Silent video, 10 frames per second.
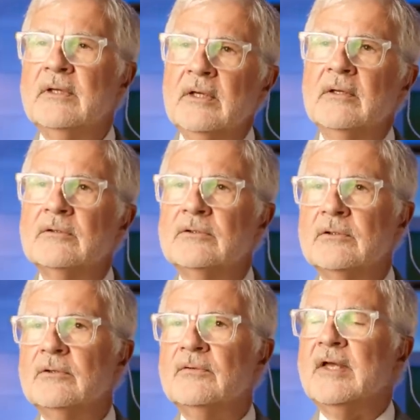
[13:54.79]

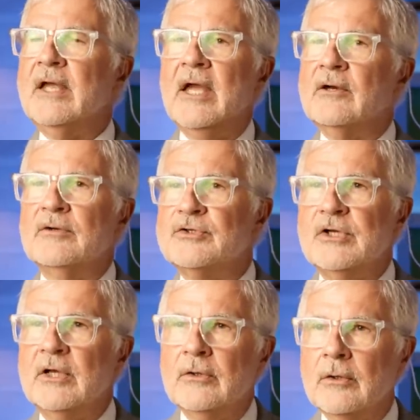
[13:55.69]
into the
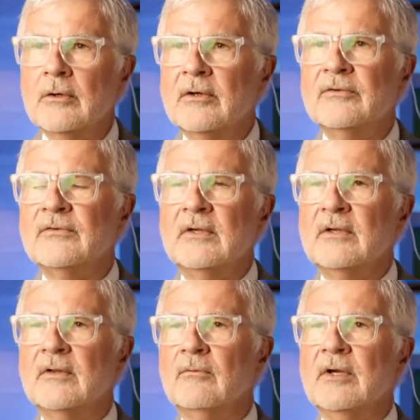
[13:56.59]
energy
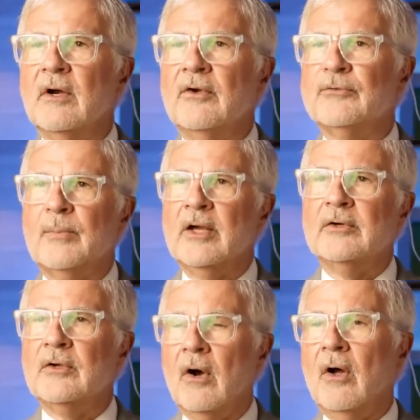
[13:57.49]
currency that we all
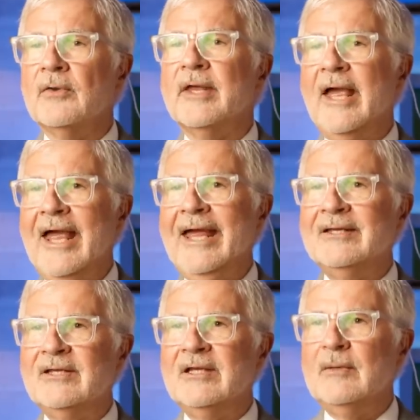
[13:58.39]
spend called
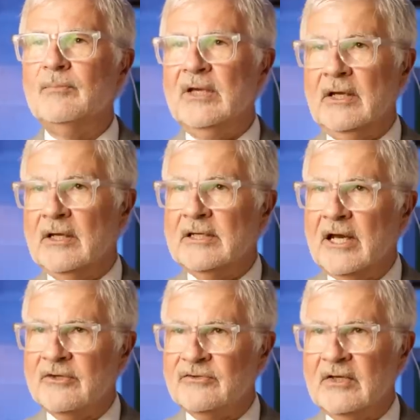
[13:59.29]
ATP,
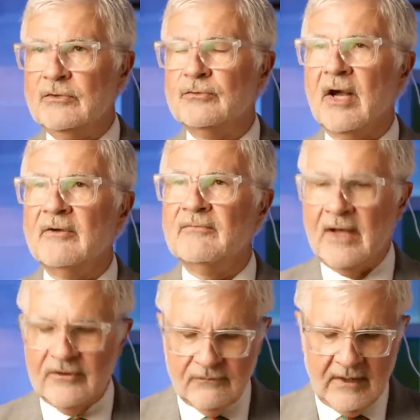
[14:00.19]
adenosine
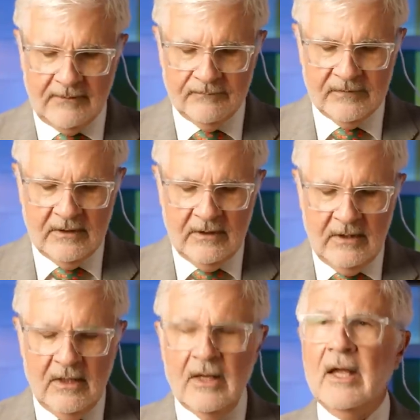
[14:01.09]
triphosphate.
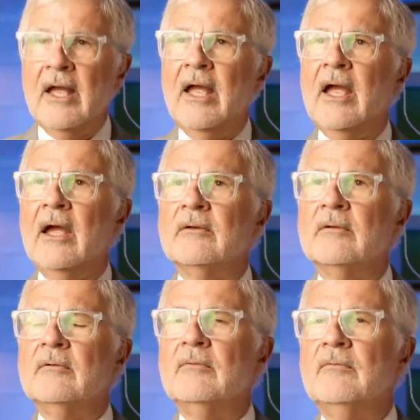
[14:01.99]

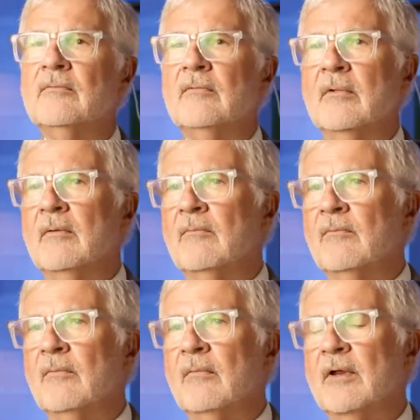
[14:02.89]
And
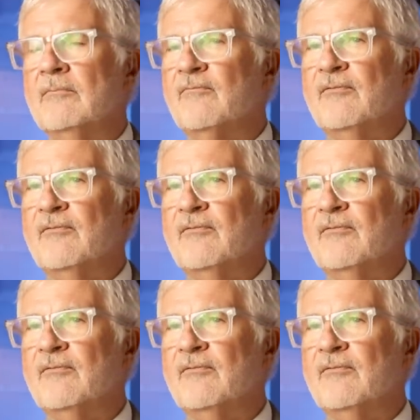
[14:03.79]
in